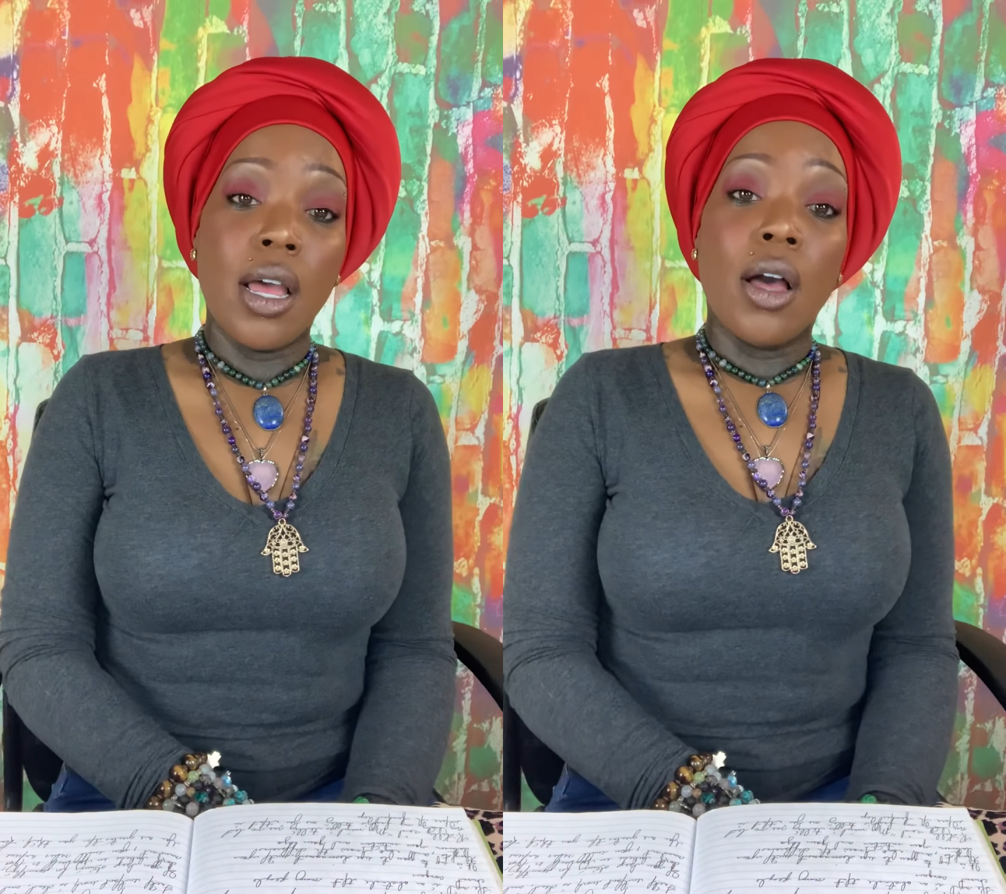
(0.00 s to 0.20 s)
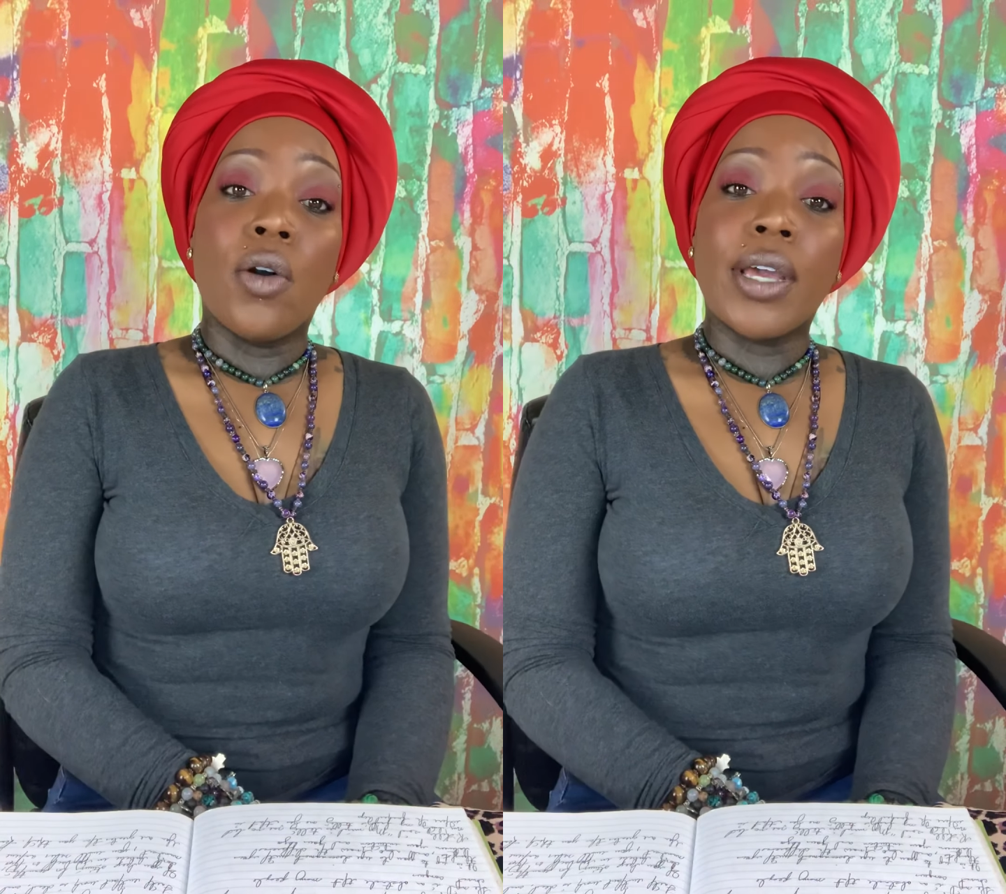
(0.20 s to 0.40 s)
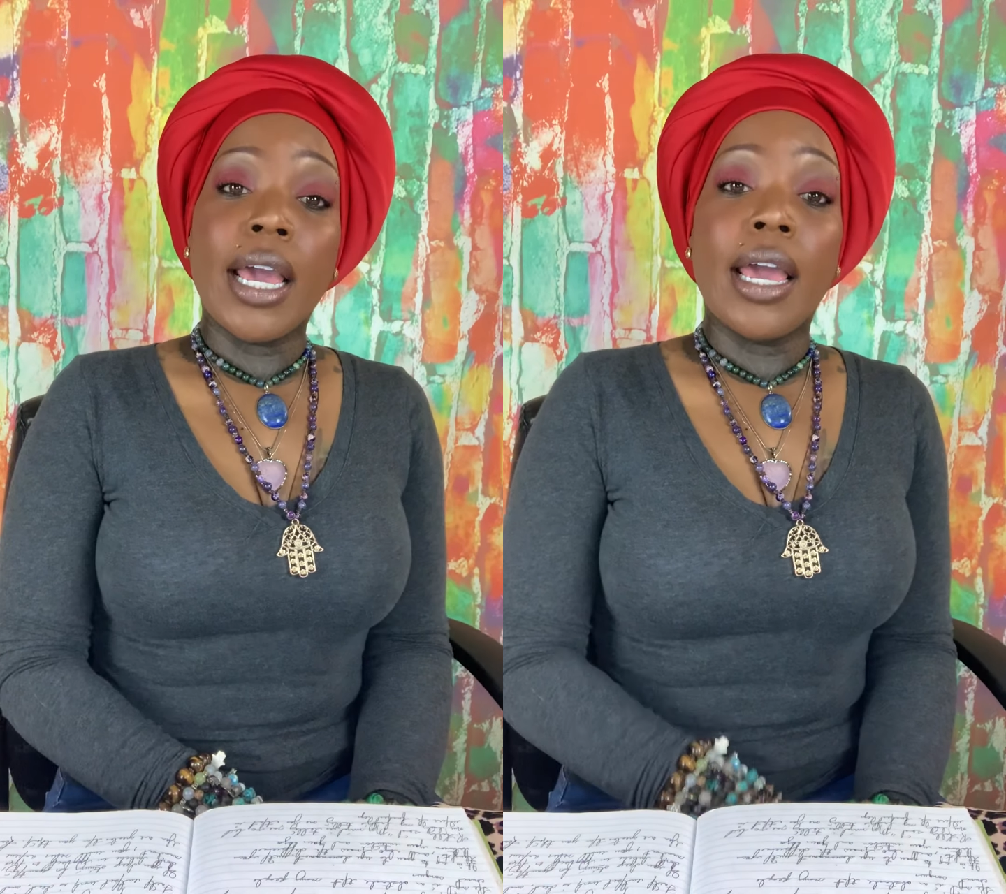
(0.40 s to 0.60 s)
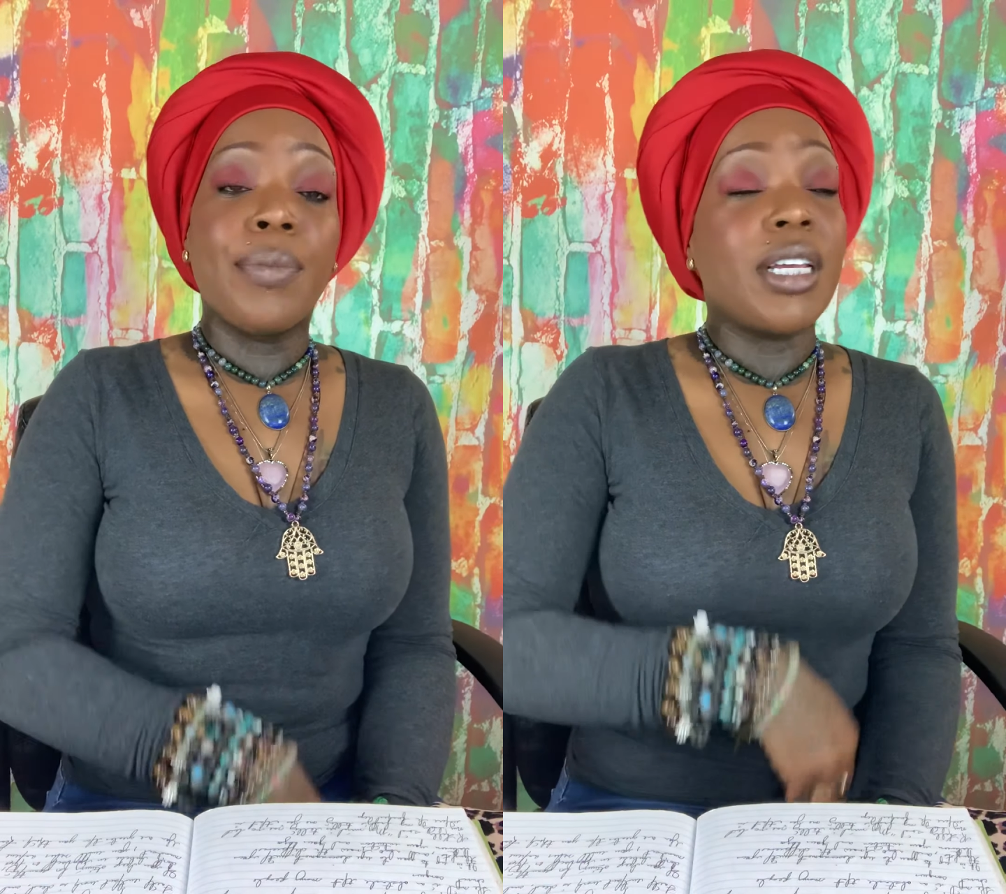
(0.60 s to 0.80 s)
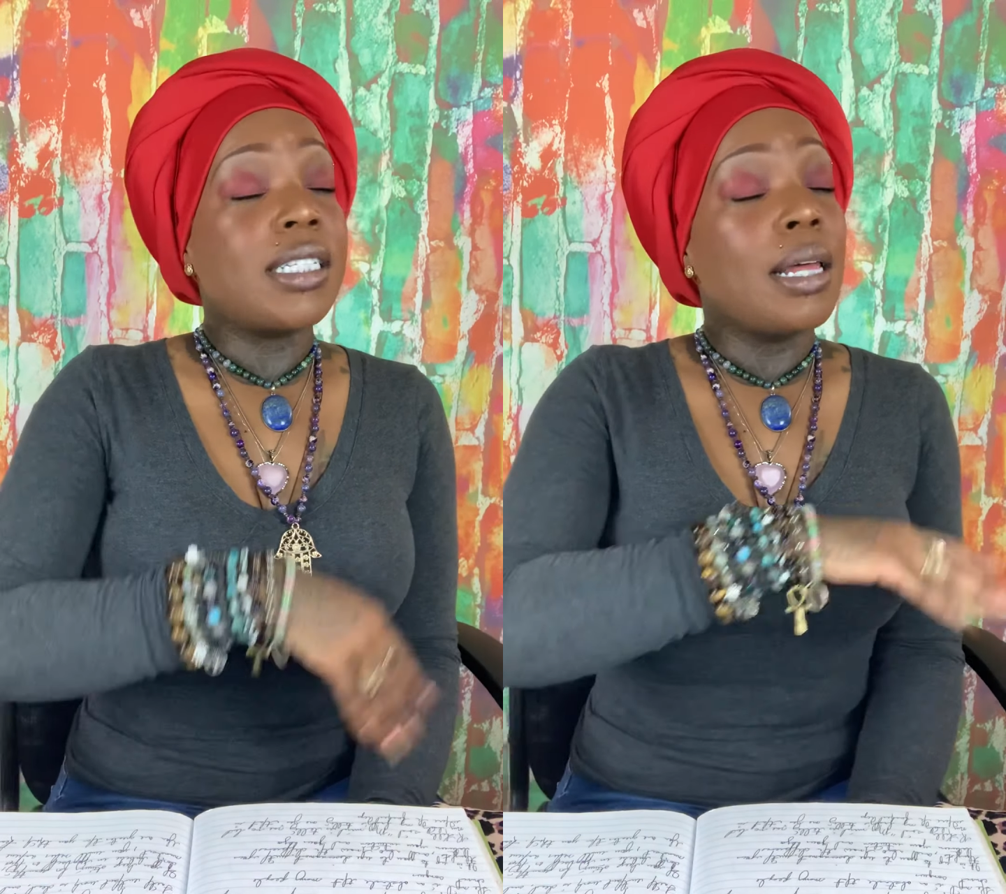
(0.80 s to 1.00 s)
Okay?
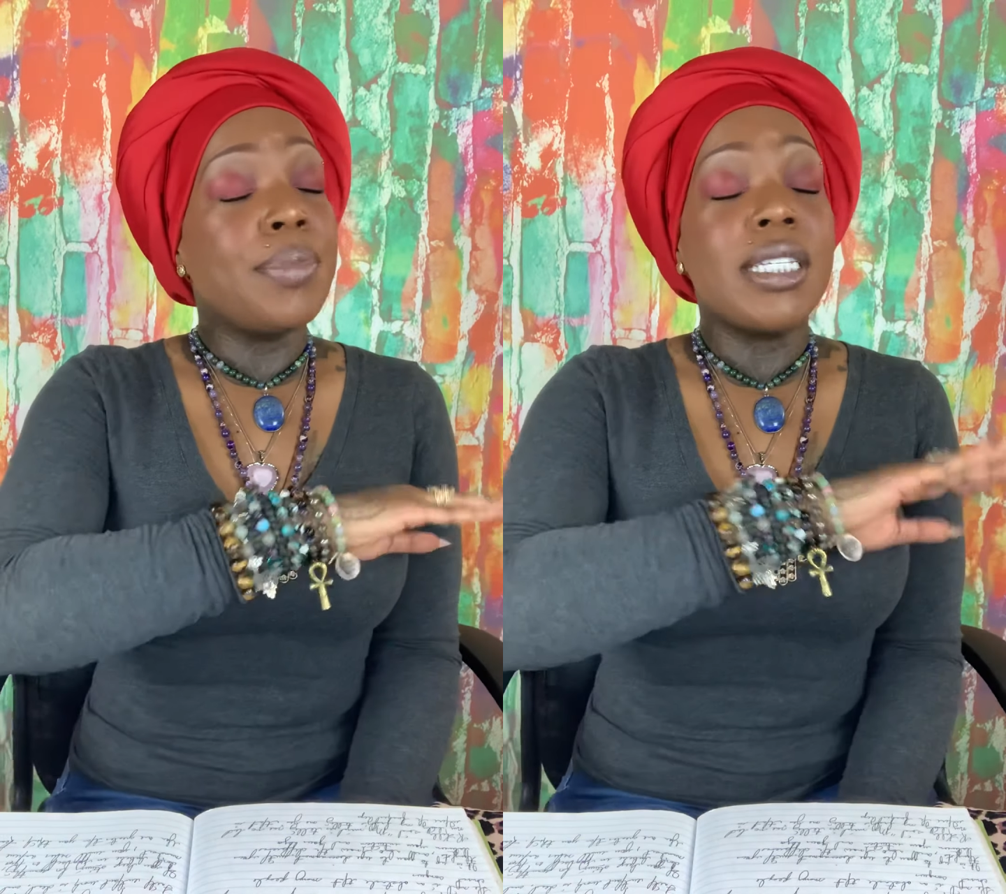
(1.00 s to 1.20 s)
Because let me